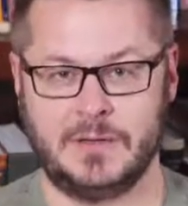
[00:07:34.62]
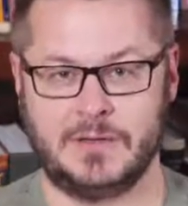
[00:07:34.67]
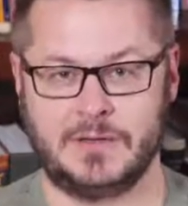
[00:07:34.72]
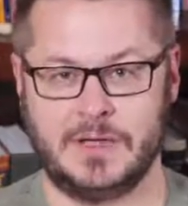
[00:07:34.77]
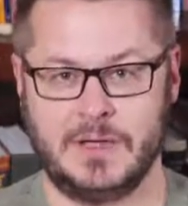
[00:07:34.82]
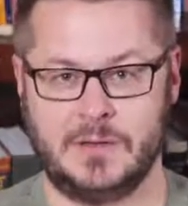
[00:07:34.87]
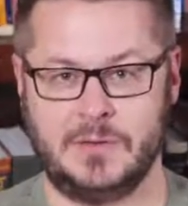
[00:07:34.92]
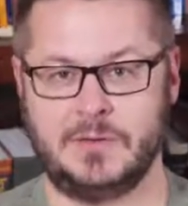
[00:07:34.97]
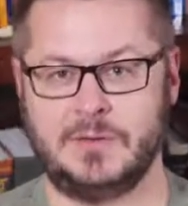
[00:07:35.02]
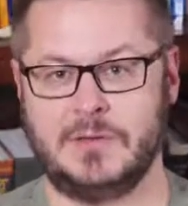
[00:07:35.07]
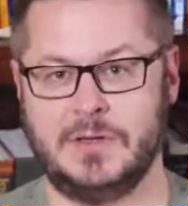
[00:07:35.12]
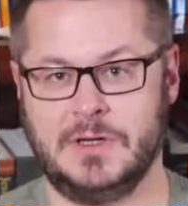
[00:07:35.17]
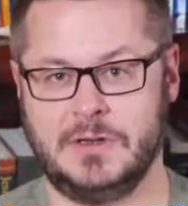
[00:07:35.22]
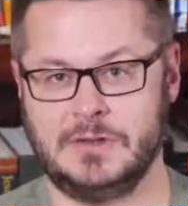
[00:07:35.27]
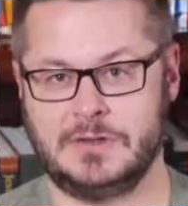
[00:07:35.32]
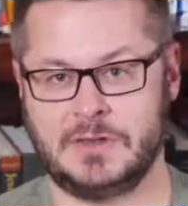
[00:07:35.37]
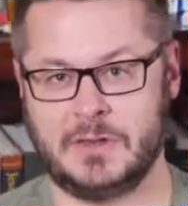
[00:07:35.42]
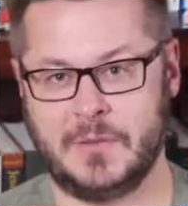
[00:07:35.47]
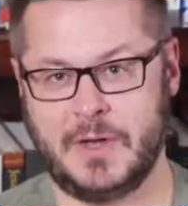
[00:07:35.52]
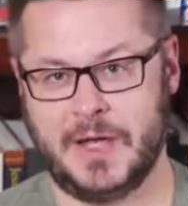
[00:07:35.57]
So,
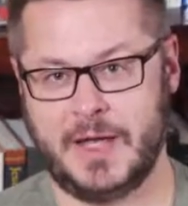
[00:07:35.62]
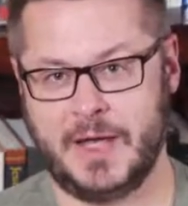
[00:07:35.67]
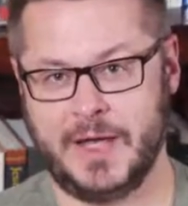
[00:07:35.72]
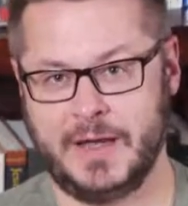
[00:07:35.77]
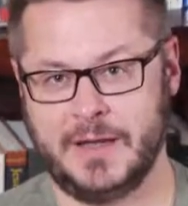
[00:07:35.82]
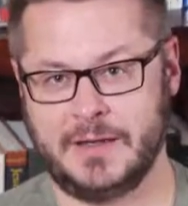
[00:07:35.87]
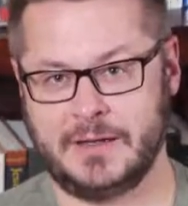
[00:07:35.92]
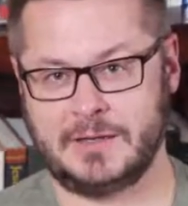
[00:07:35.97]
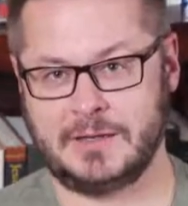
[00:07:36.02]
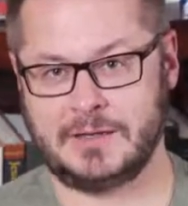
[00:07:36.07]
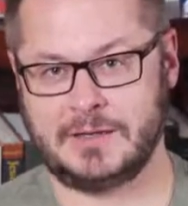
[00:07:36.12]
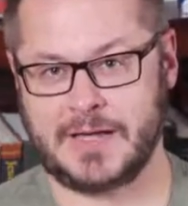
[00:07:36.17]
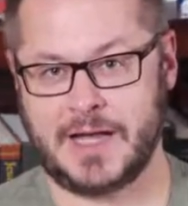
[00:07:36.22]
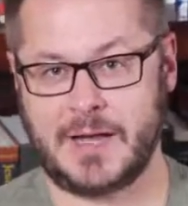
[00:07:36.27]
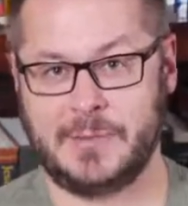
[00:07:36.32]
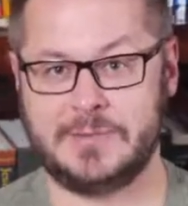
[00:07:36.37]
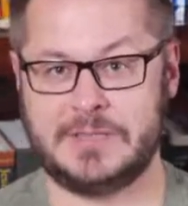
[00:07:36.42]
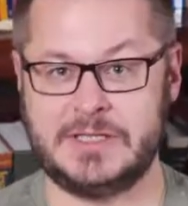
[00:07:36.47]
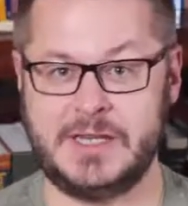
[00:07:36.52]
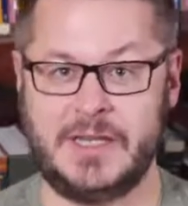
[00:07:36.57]
those are my
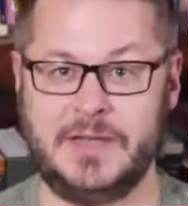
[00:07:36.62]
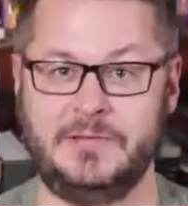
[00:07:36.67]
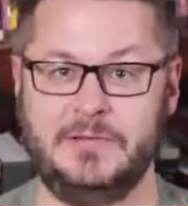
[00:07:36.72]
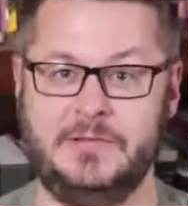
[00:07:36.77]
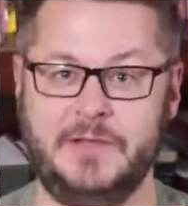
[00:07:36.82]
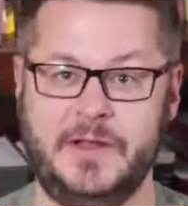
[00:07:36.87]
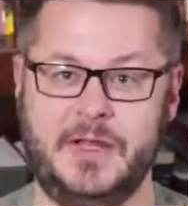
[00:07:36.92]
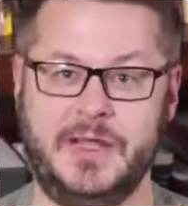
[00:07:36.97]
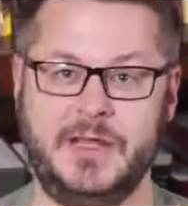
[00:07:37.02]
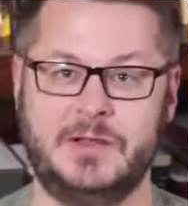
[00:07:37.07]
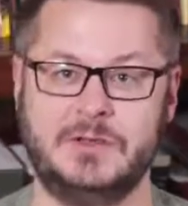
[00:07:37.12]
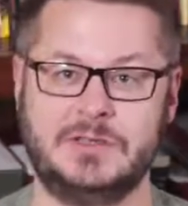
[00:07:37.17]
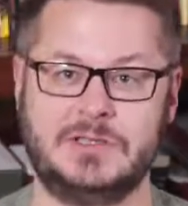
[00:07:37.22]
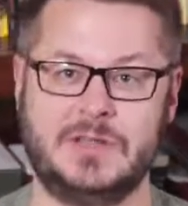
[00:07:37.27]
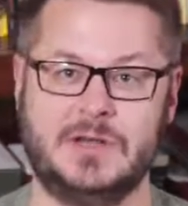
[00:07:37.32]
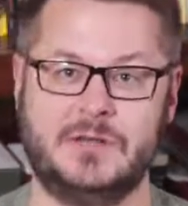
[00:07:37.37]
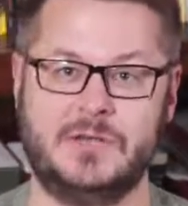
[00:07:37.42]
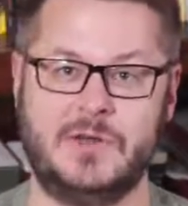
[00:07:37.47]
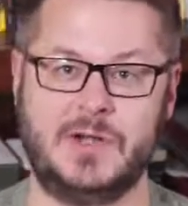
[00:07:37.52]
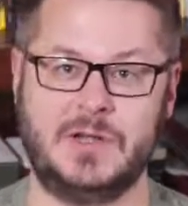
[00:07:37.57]
top 10
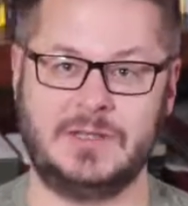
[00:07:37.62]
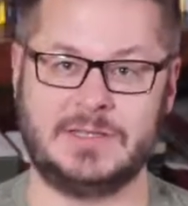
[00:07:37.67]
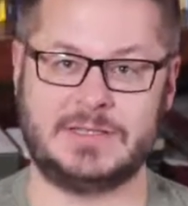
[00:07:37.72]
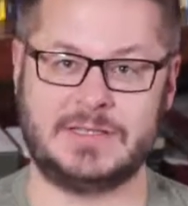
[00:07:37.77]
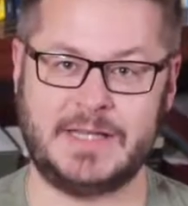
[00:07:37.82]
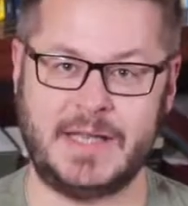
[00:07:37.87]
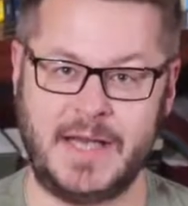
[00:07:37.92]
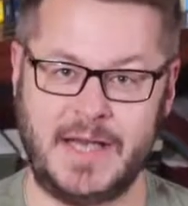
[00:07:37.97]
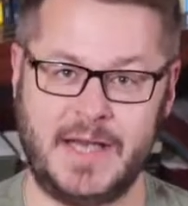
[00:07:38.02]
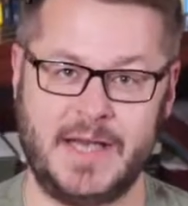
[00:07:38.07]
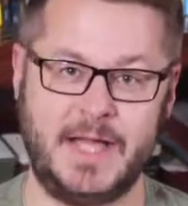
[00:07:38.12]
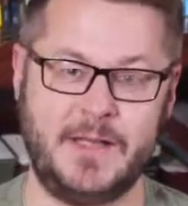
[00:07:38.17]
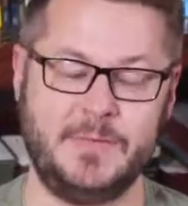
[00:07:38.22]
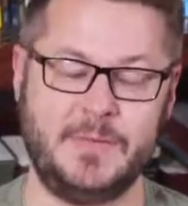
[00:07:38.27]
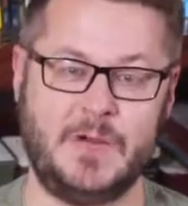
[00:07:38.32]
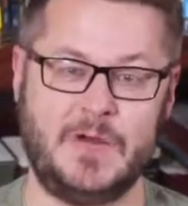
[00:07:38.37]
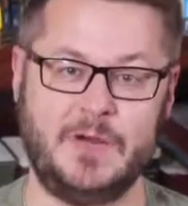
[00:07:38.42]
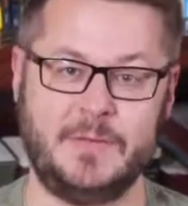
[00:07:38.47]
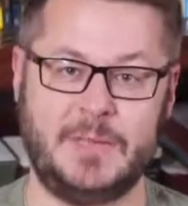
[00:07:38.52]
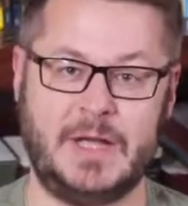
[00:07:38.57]
videos of all
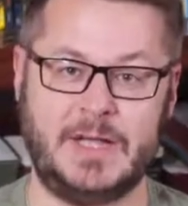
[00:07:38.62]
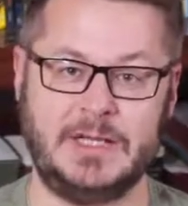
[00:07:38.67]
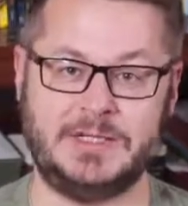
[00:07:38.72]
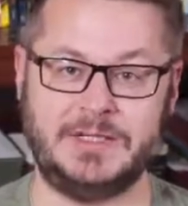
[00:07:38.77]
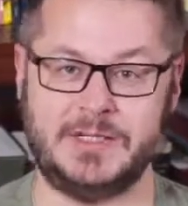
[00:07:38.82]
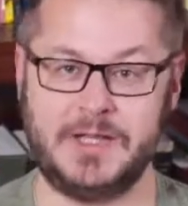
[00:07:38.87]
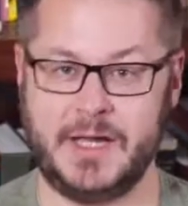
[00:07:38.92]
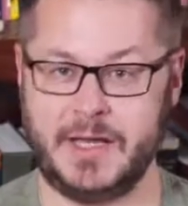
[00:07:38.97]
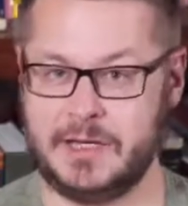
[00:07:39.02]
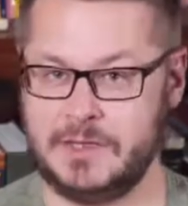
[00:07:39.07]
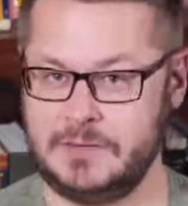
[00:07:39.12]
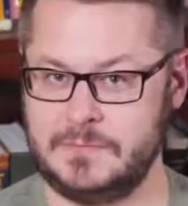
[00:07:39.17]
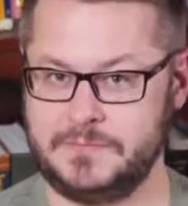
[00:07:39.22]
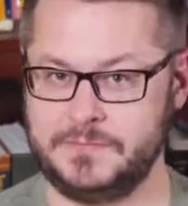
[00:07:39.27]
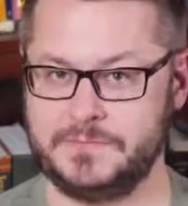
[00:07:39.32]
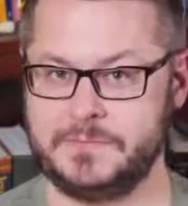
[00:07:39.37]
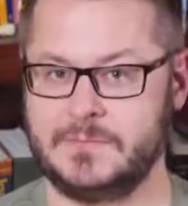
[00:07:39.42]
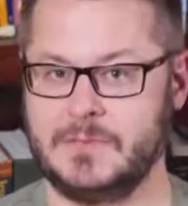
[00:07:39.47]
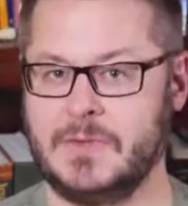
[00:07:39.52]
time on my channel.